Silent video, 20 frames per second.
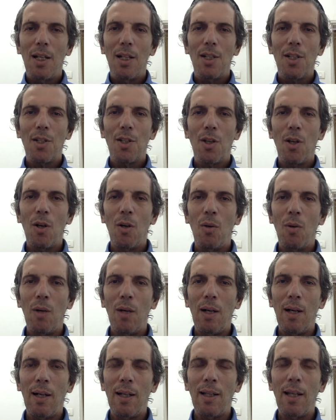so
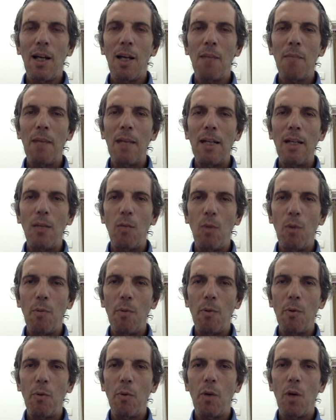uh, young men and
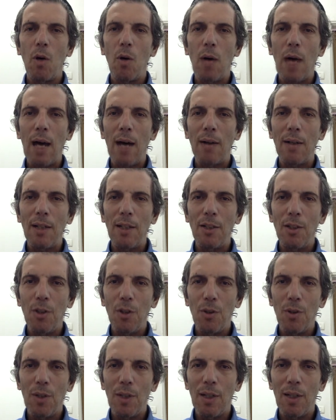women would go out
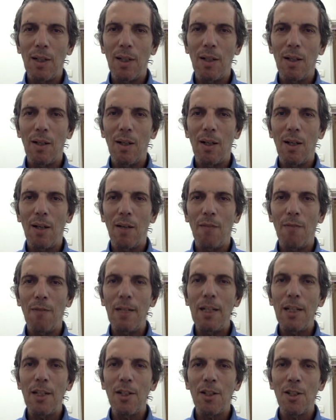into the uh,
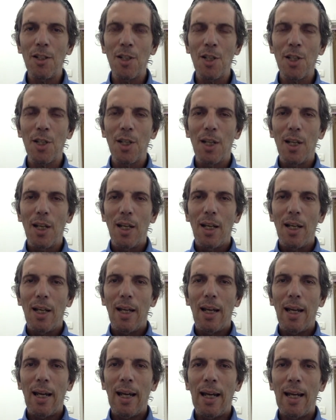vineyards
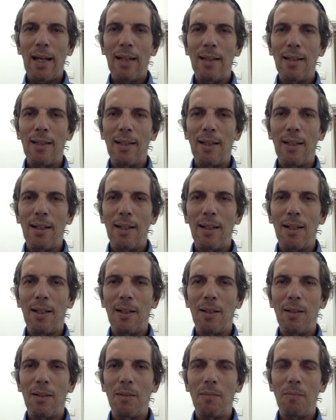and
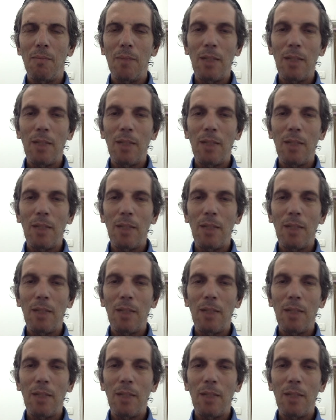uh,